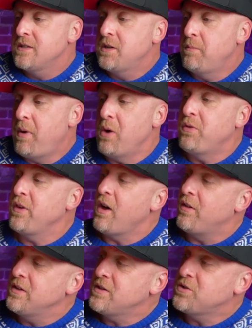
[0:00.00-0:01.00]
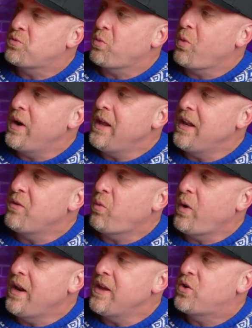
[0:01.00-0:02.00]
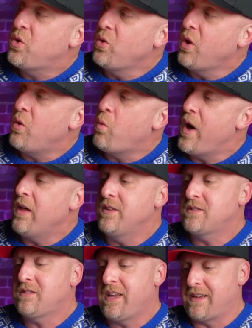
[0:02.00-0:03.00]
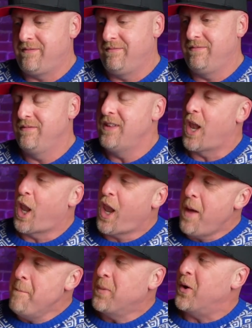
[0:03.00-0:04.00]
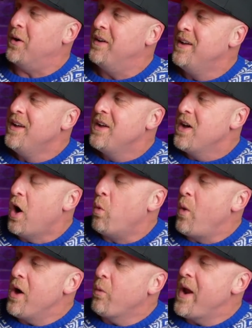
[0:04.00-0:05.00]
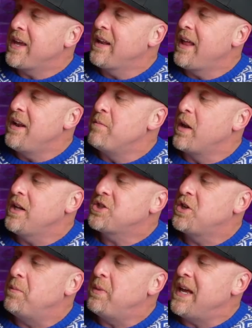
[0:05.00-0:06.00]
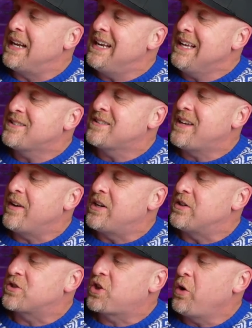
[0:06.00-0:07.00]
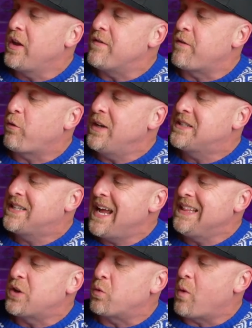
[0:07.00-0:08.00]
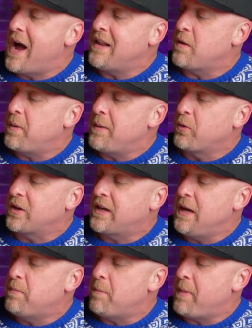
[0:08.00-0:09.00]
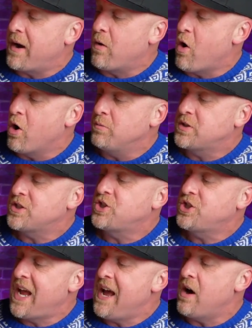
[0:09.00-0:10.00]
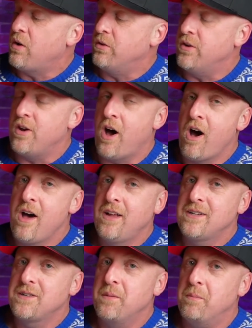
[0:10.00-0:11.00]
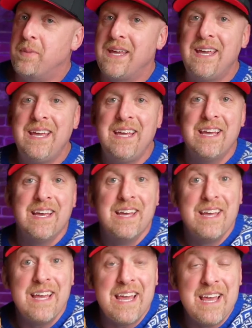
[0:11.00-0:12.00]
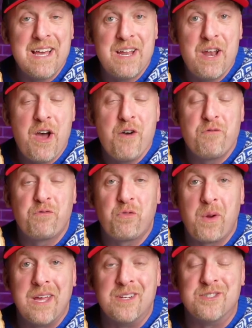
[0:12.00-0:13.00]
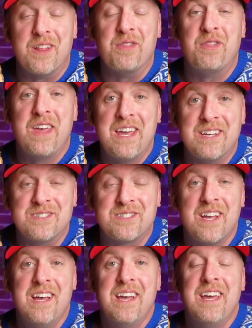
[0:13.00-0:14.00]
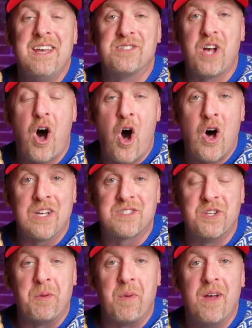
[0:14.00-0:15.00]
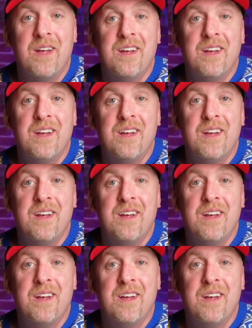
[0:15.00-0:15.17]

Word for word: To both of y'all, this is really, really cool. Well, this is like lumber. A well-regulated militia being necessary to the security of a free state, the right of the people to keep and bear arms shall not be infringed. This is awesome.